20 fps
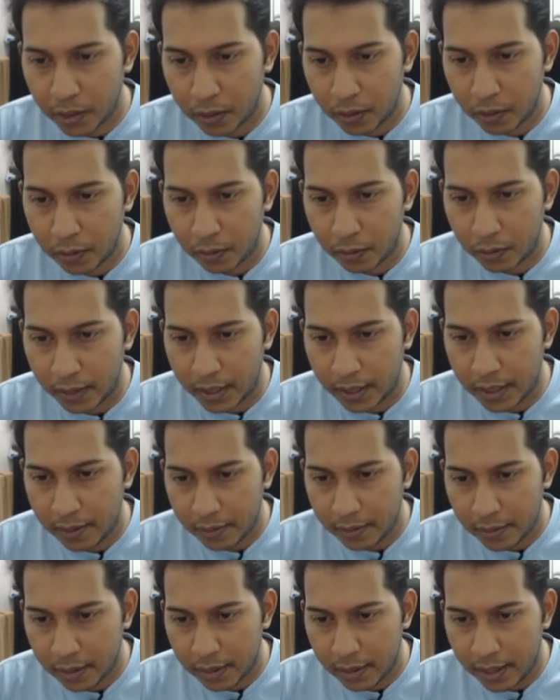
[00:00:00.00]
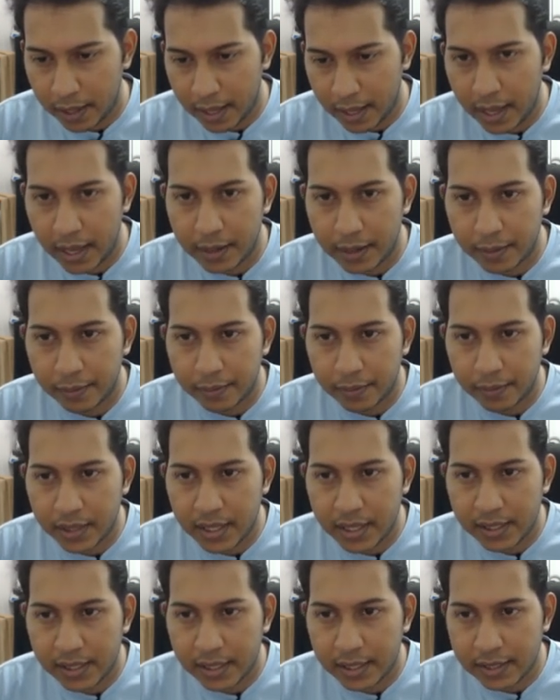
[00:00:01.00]
Okay, and
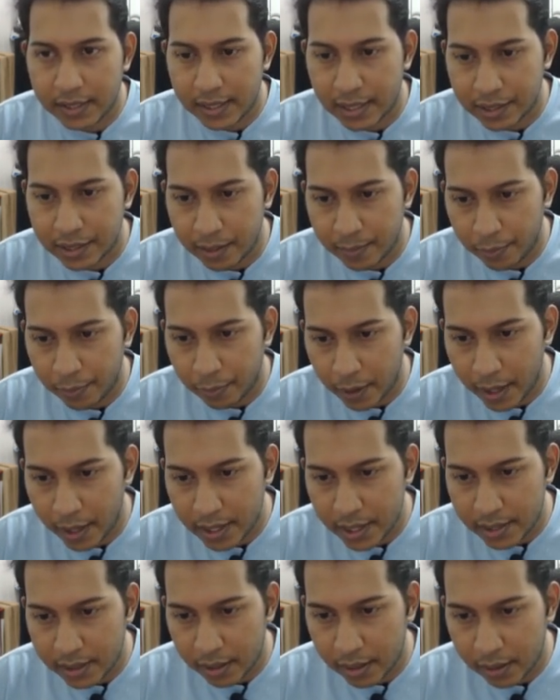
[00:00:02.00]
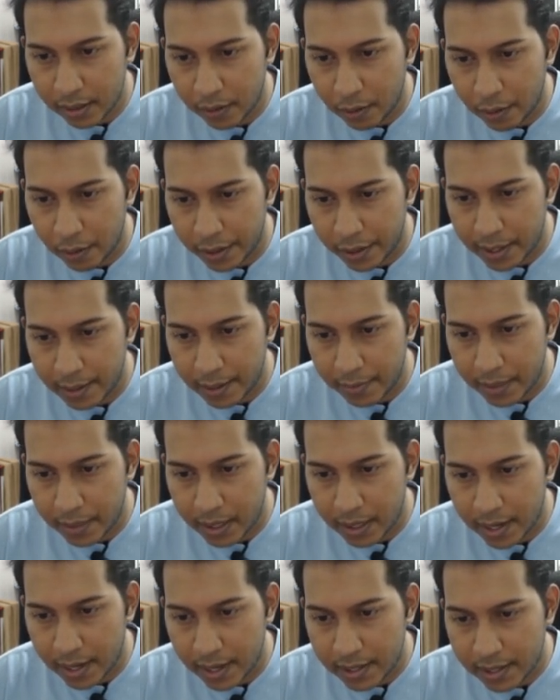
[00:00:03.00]
this intersection point is the coordinate
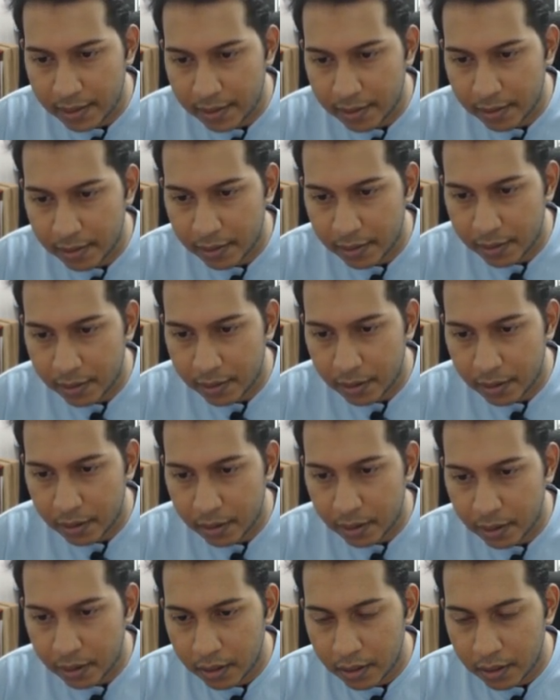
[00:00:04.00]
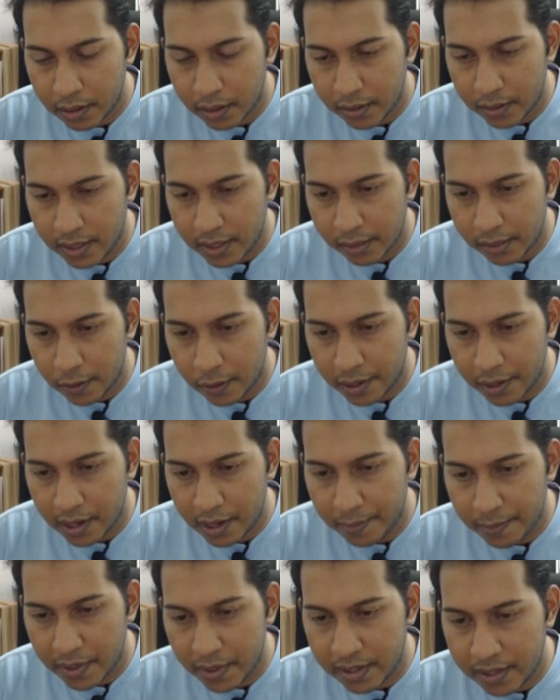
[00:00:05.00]
P, guys. This
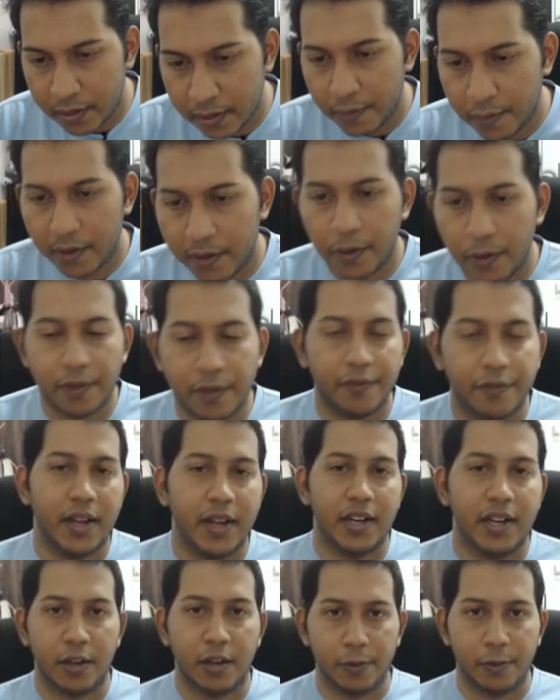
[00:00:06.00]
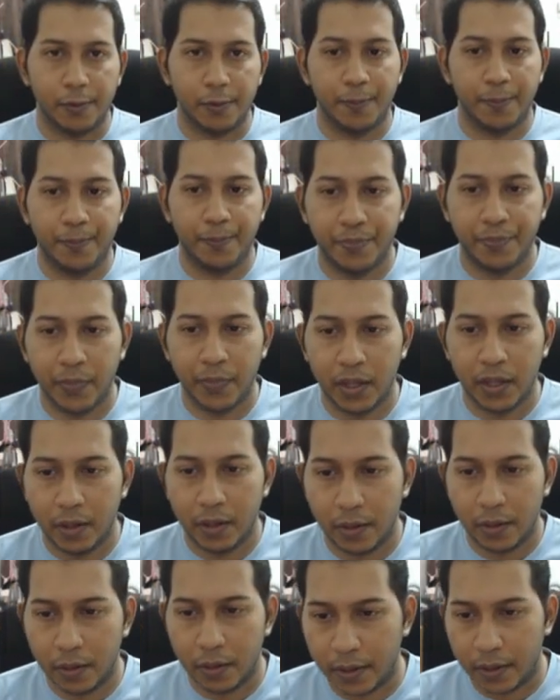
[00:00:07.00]
coordinate P is the one we're going to find now.
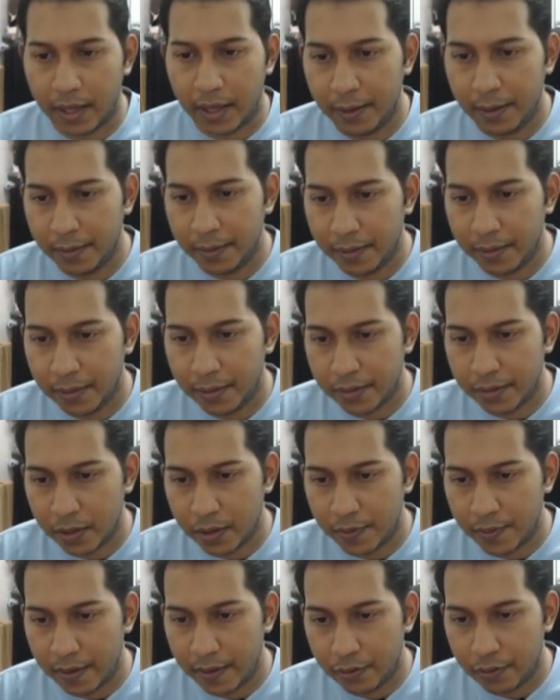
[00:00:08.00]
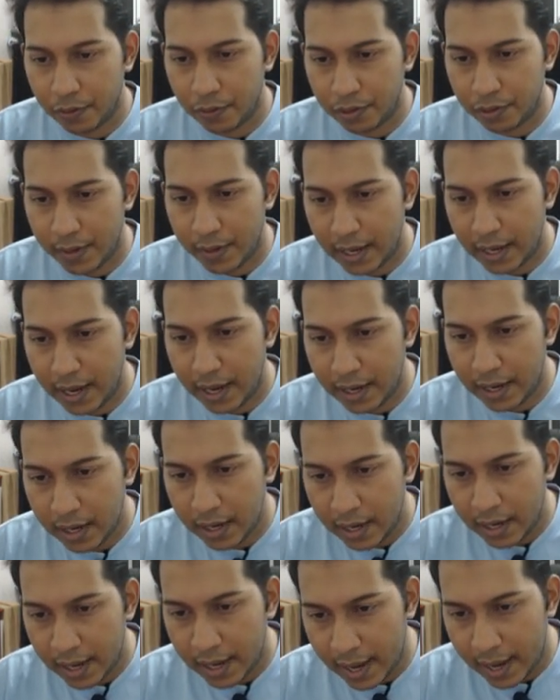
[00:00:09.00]
Okay, so we have two straight line,
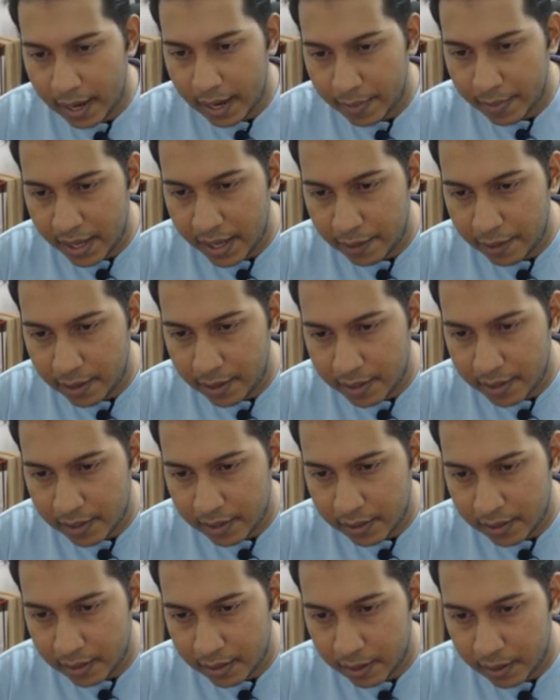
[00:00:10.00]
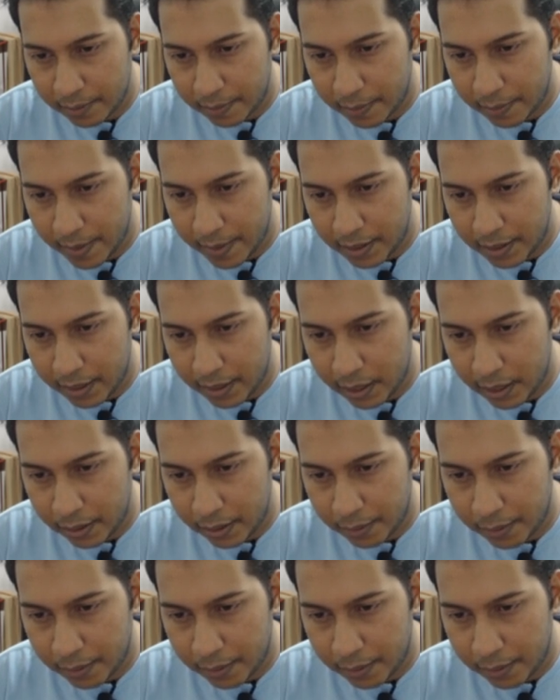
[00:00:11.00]
and by the way, this is a perpendicular.